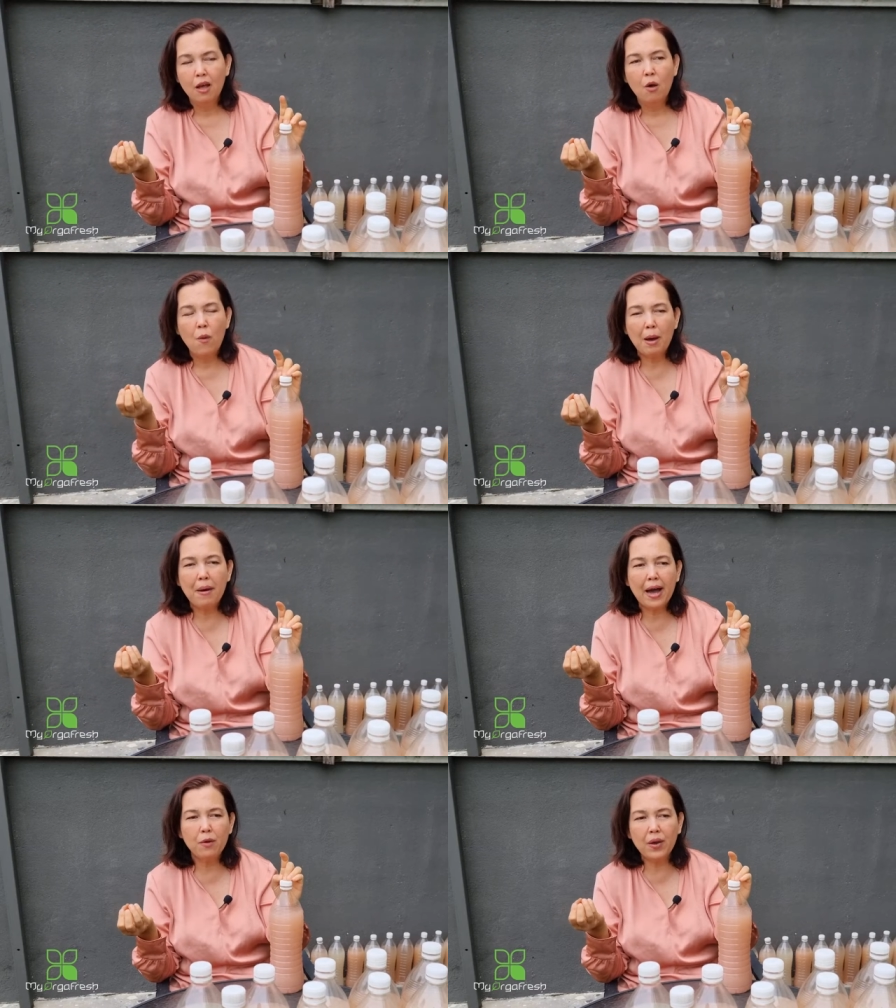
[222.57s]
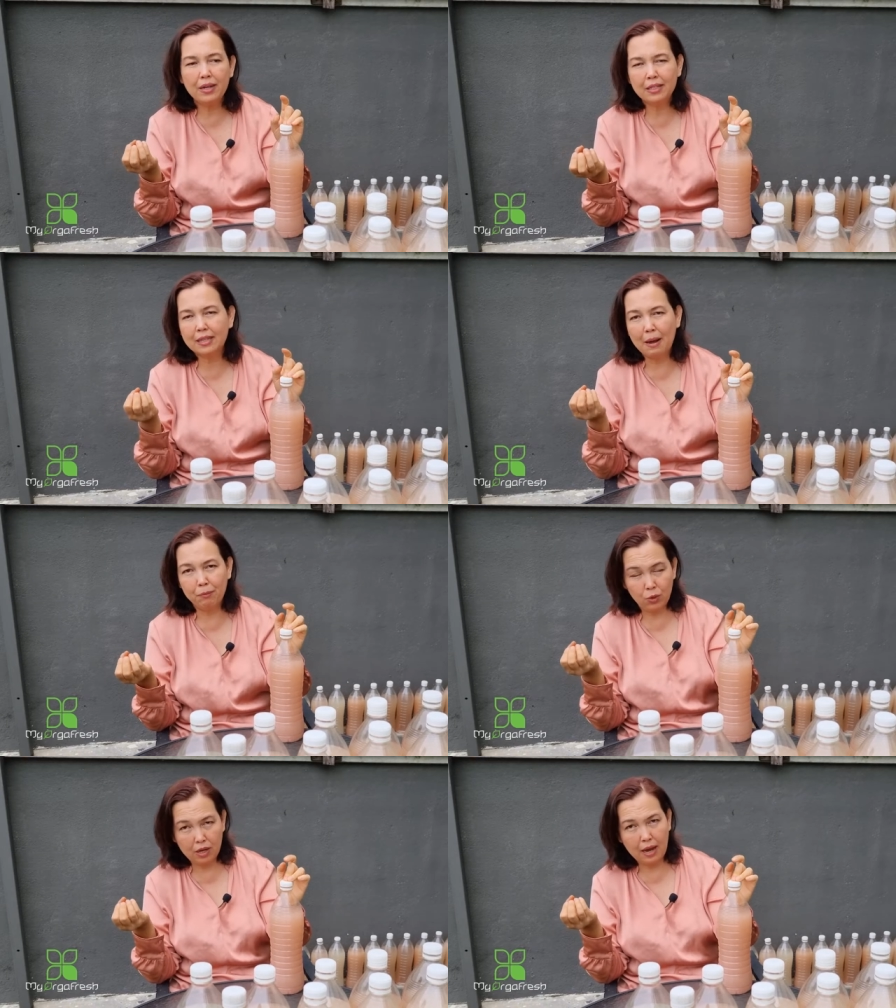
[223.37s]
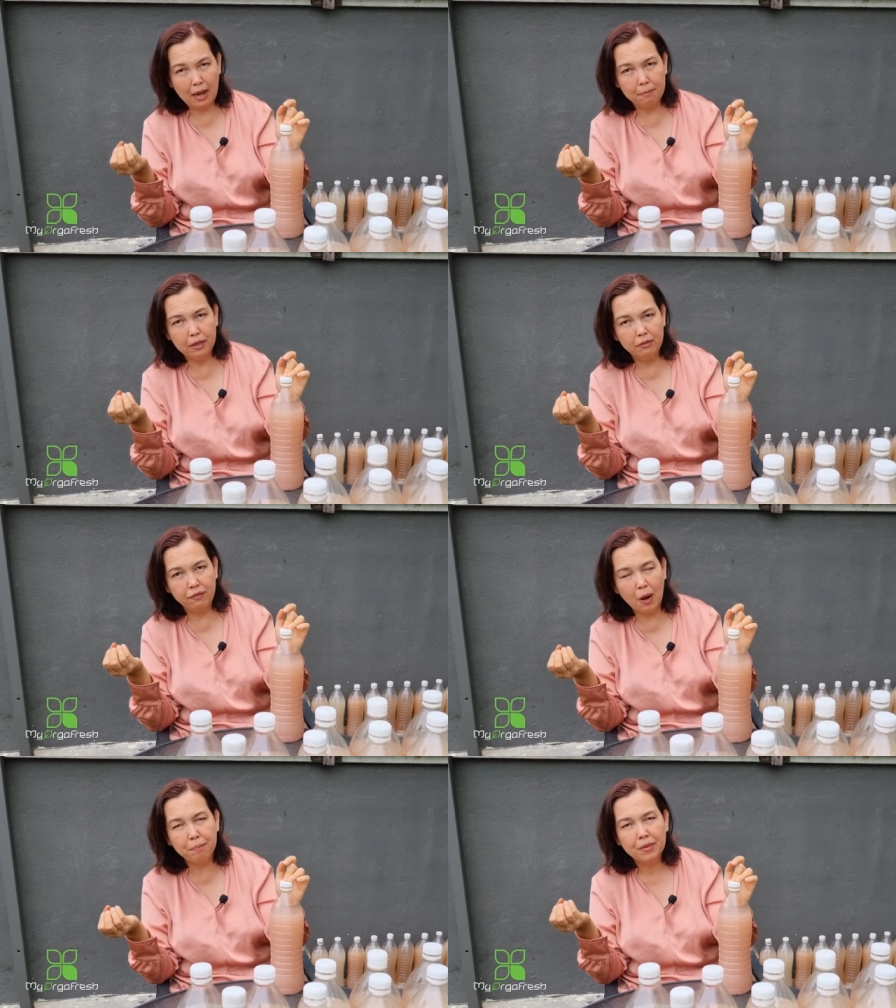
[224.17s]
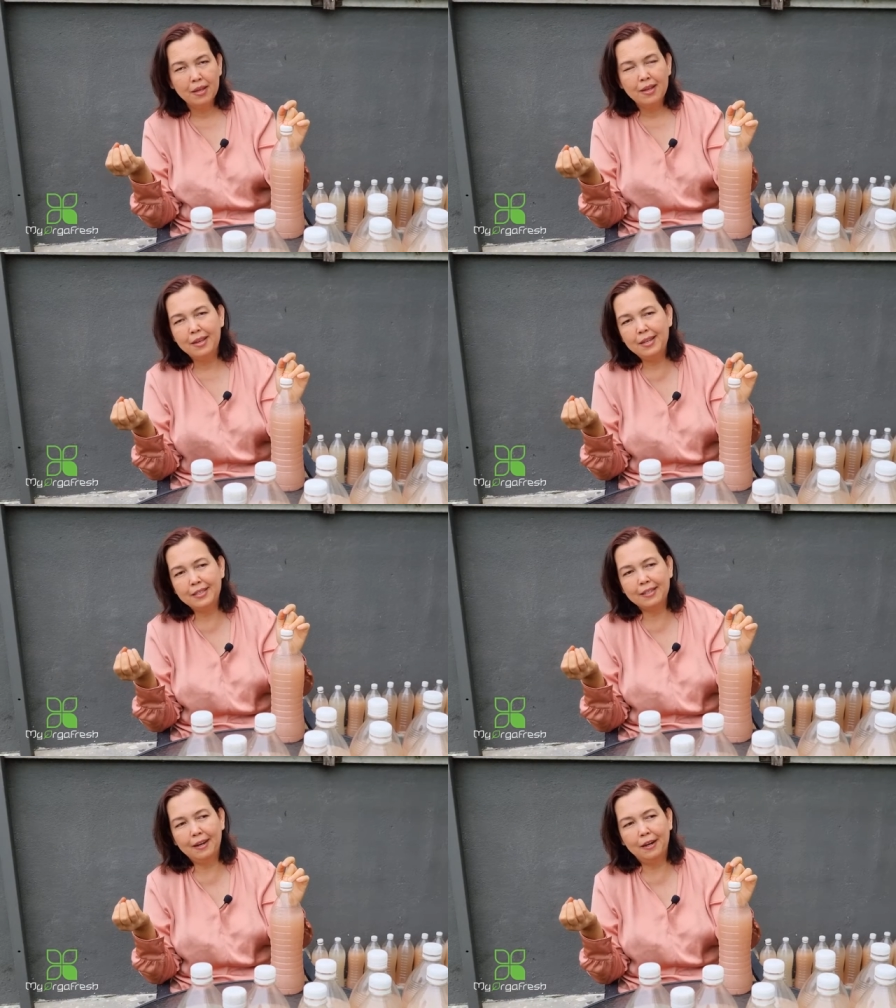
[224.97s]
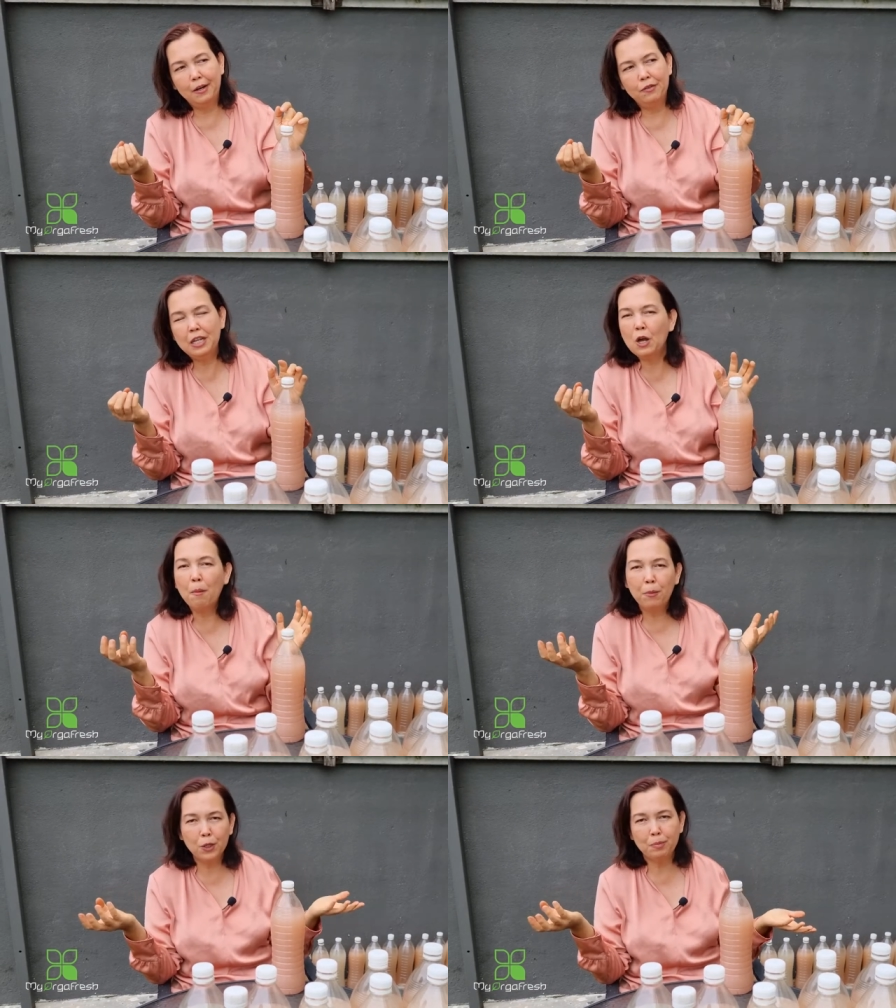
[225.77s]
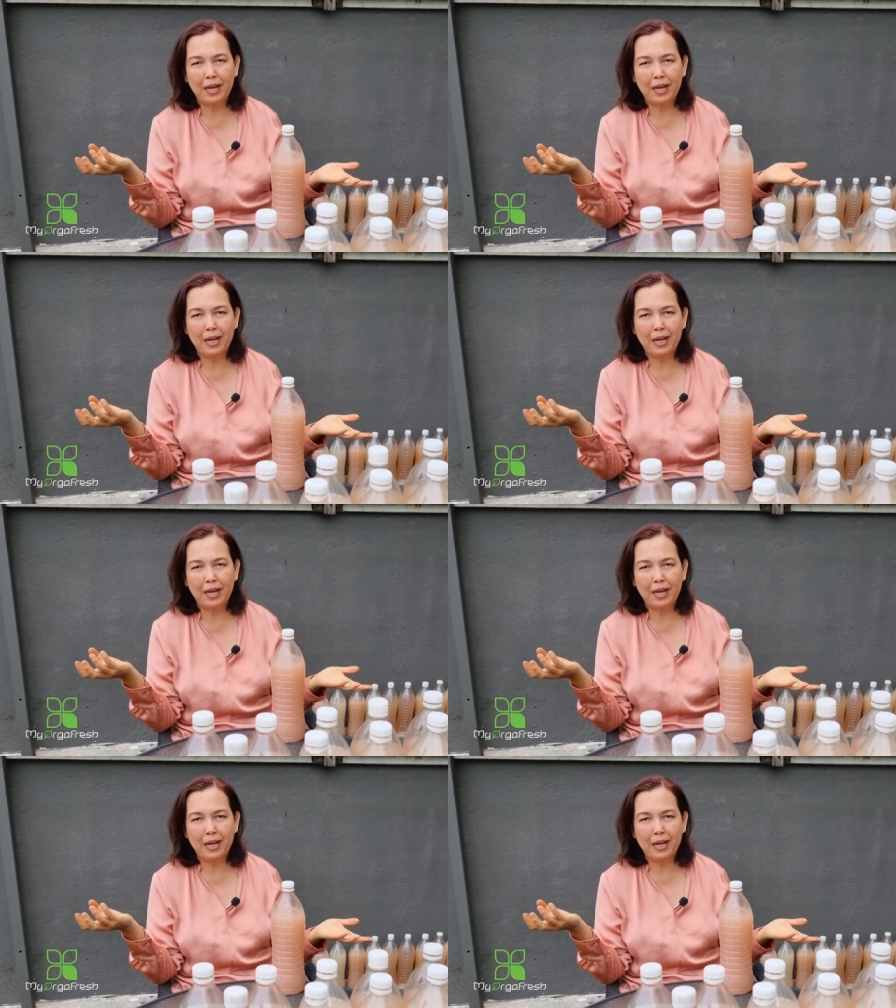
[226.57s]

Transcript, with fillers: whereby when it comes to the carbon form, it's uh, decomposed by